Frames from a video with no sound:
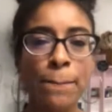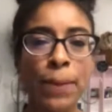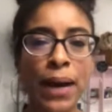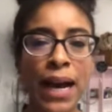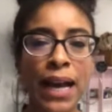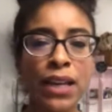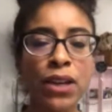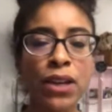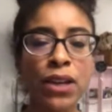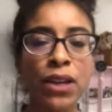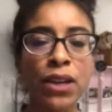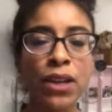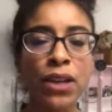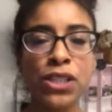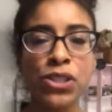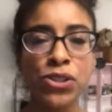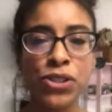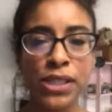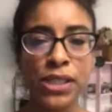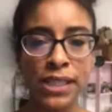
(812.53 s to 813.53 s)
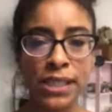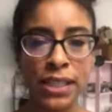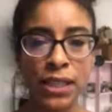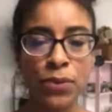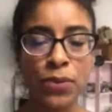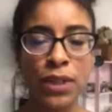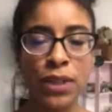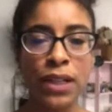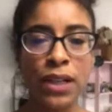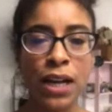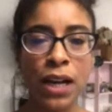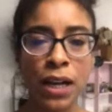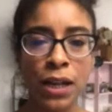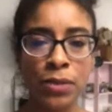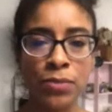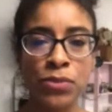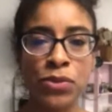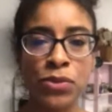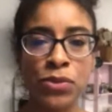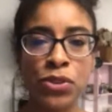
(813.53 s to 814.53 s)
Bioelectricity, when
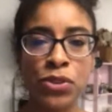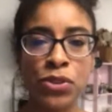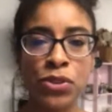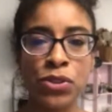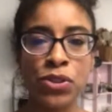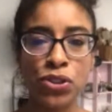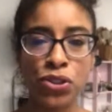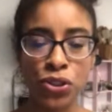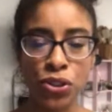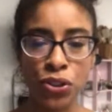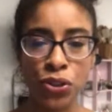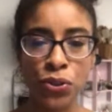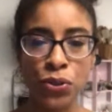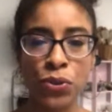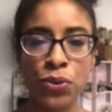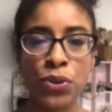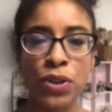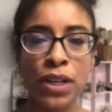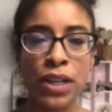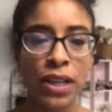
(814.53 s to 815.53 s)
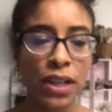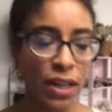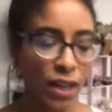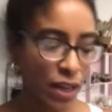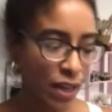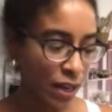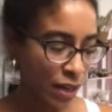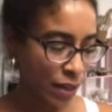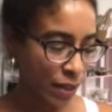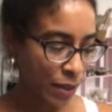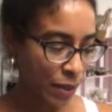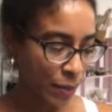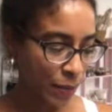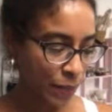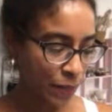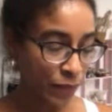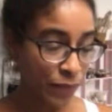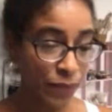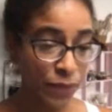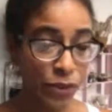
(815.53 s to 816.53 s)
it comes to
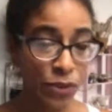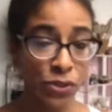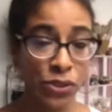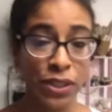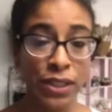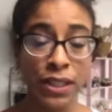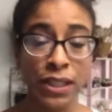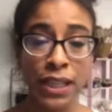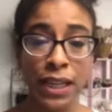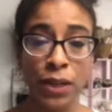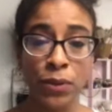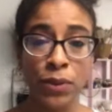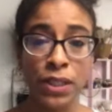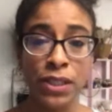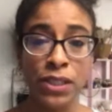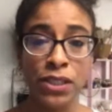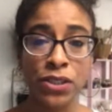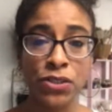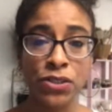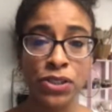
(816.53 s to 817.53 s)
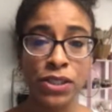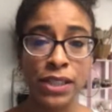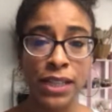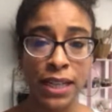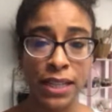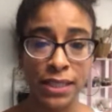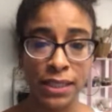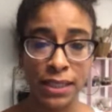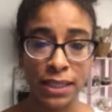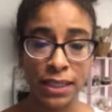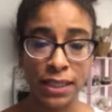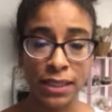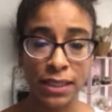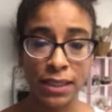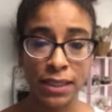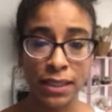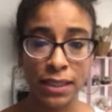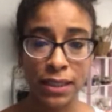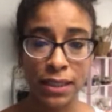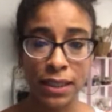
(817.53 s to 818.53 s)
using clay, we need to understand
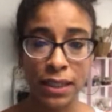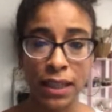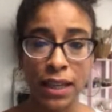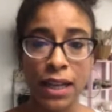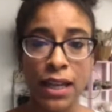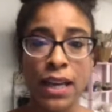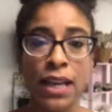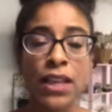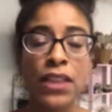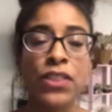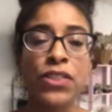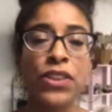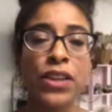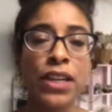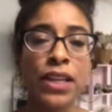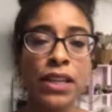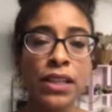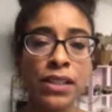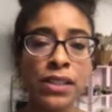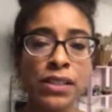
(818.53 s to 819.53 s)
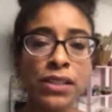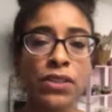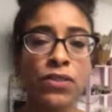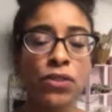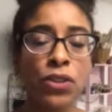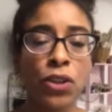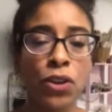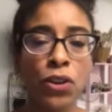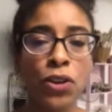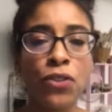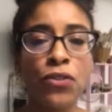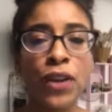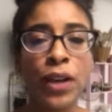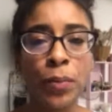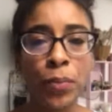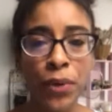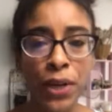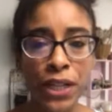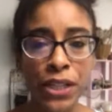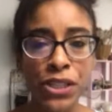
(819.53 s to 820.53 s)
it. Things of lower
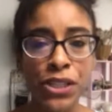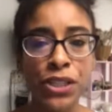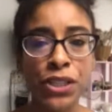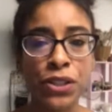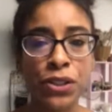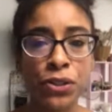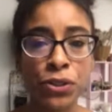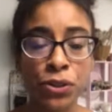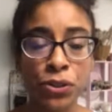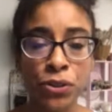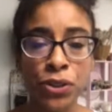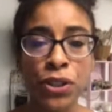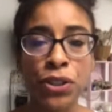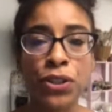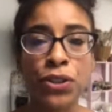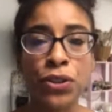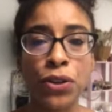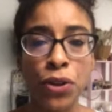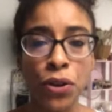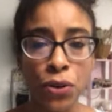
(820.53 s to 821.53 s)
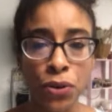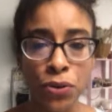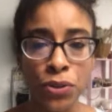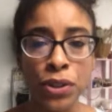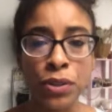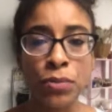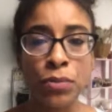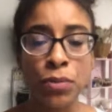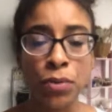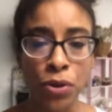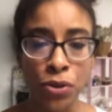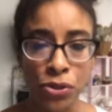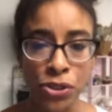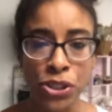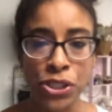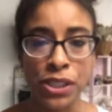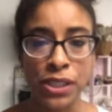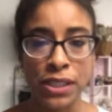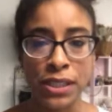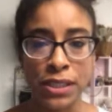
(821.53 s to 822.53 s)
vibration, including your own
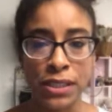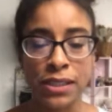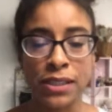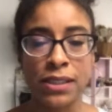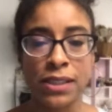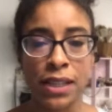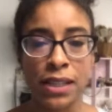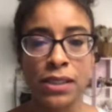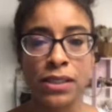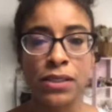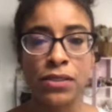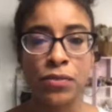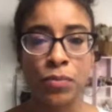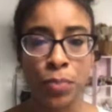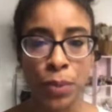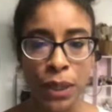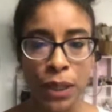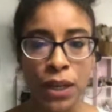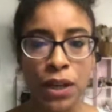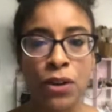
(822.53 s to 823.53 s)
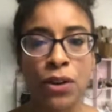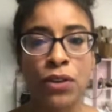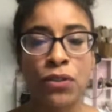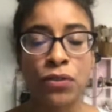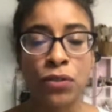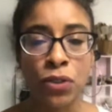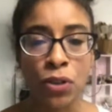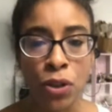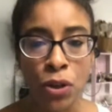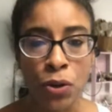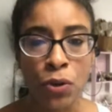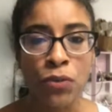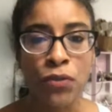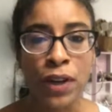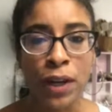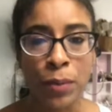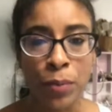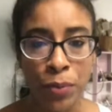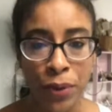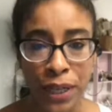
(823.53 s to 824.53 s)
emotions and states of being, are of low
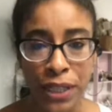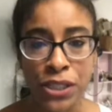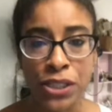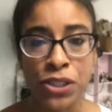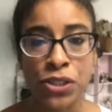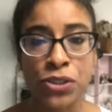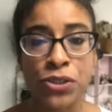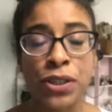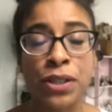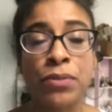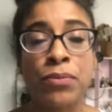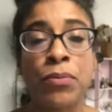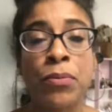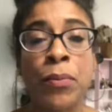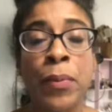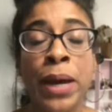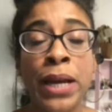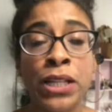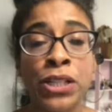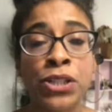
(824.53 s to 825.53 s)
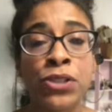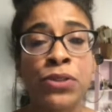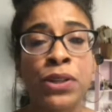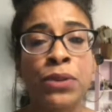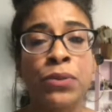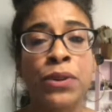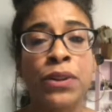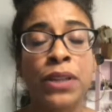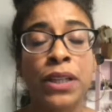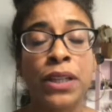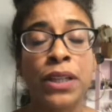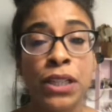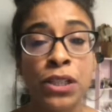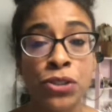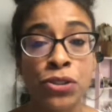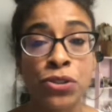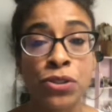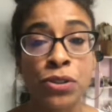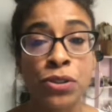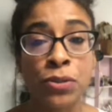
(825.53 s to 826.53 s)
vibrations. You can measure it with
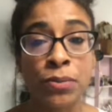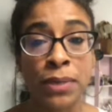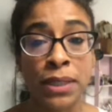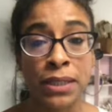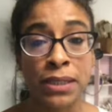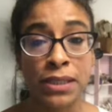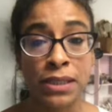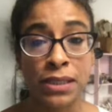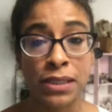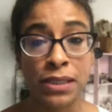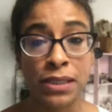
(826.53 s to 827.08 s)
instruments.